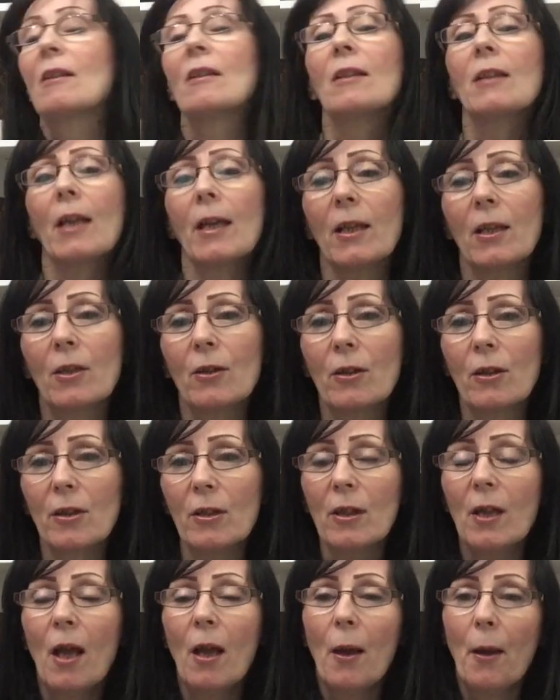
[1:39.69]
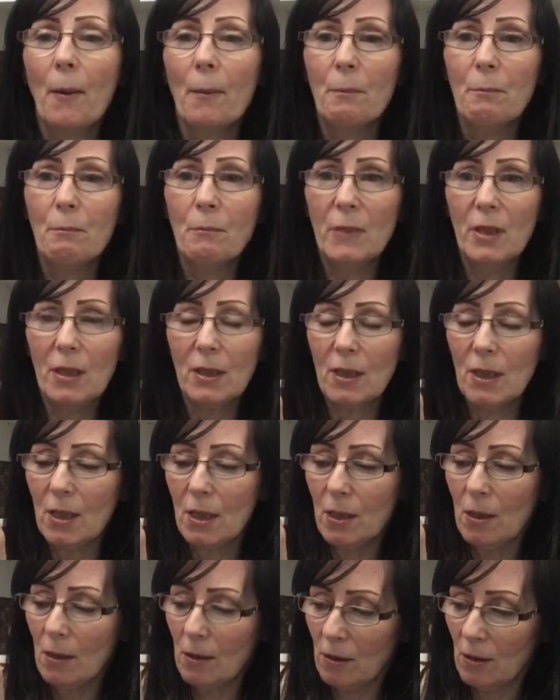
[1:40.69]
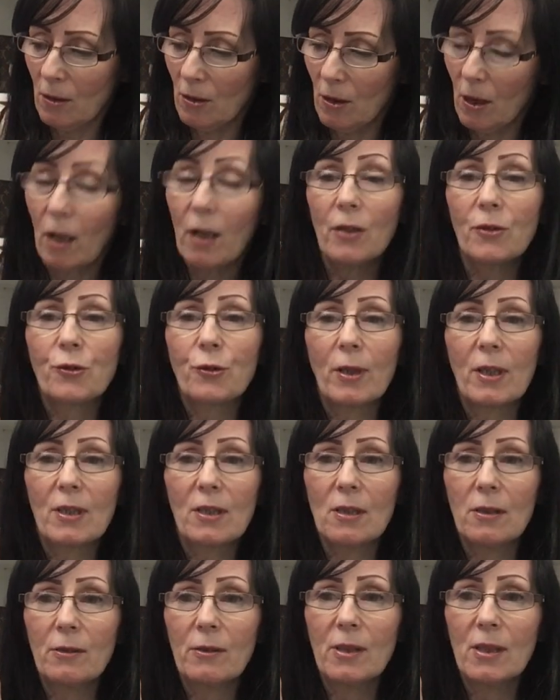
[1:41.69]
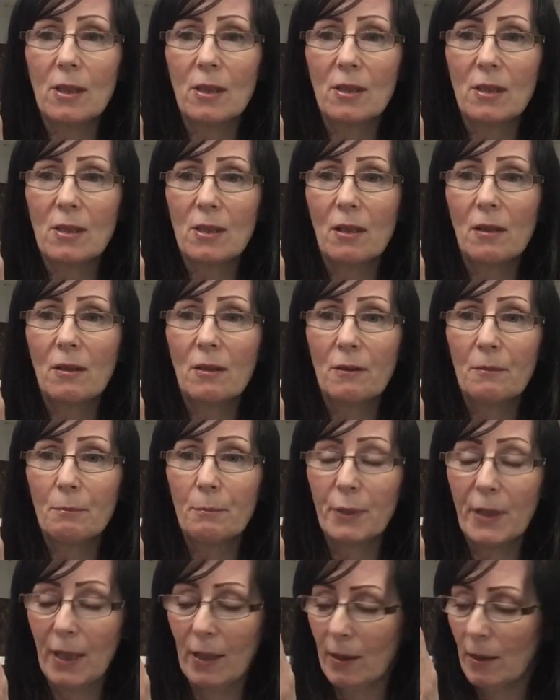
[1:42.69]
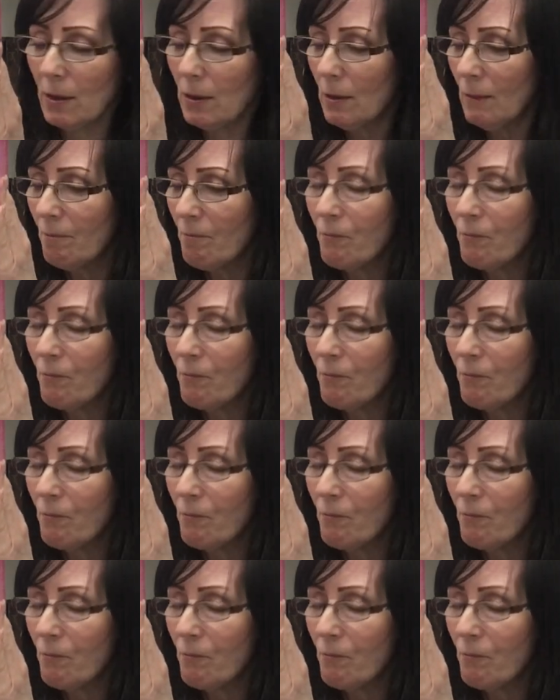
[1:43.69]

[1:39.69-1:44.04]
Geiger Mini Translucent Bag.